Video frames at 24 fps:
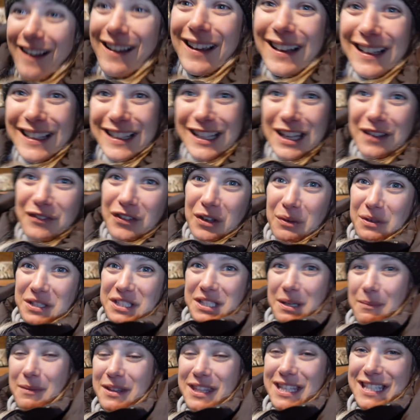I'm going to leave you with
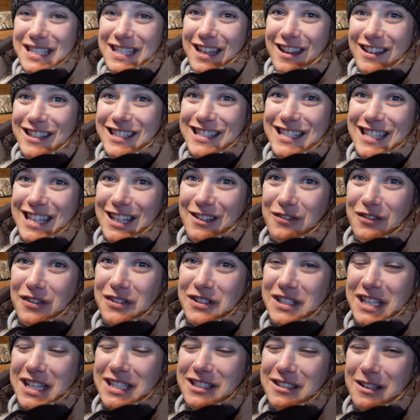some of this unseen
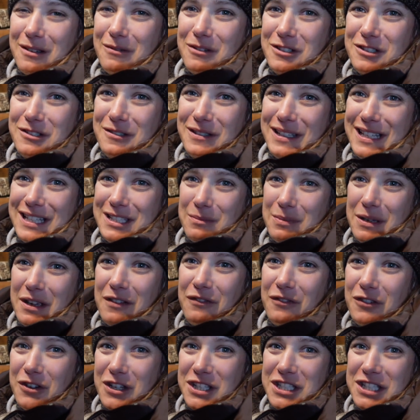footage. I will do a little bit
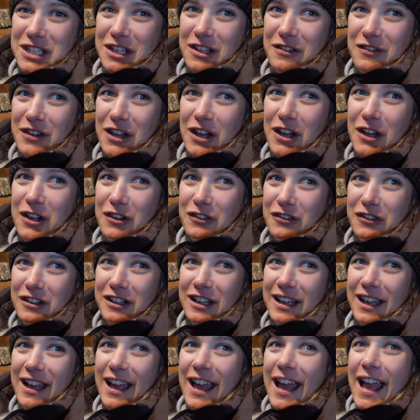of voiceover over
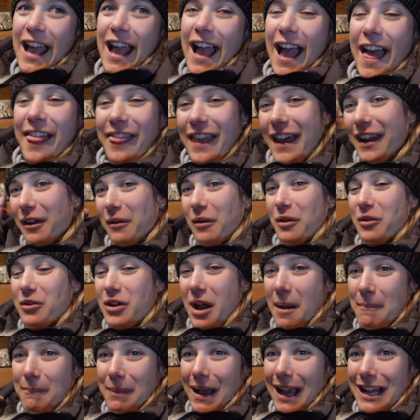it, and then I will
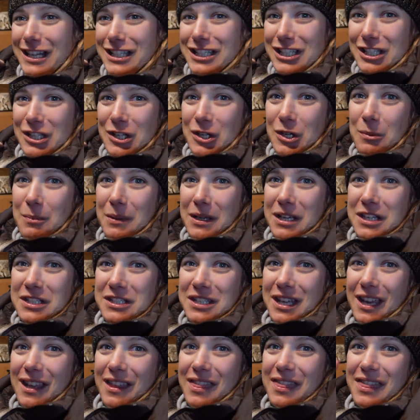come back to you,
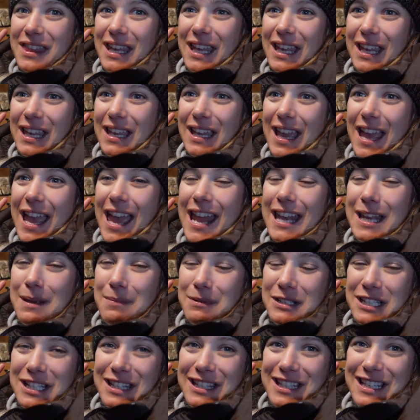because I think
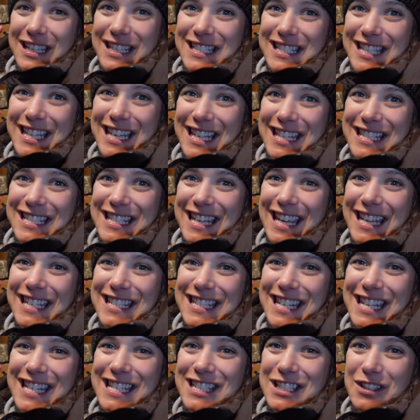anybody that is keen to
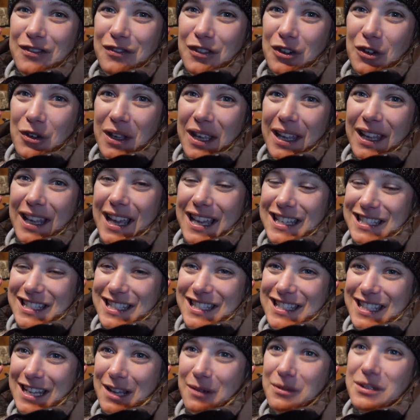get into vlogging, as I
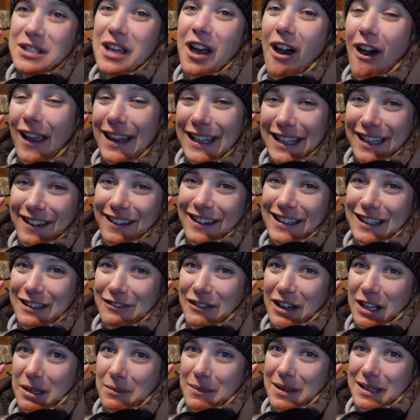say, I would highly, highly
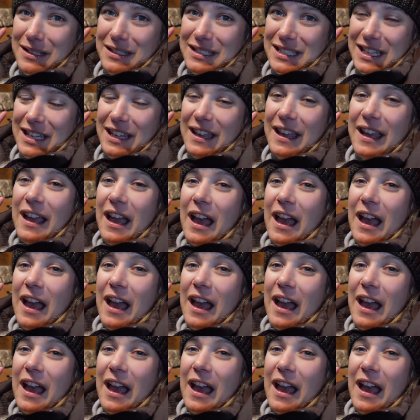recommend it.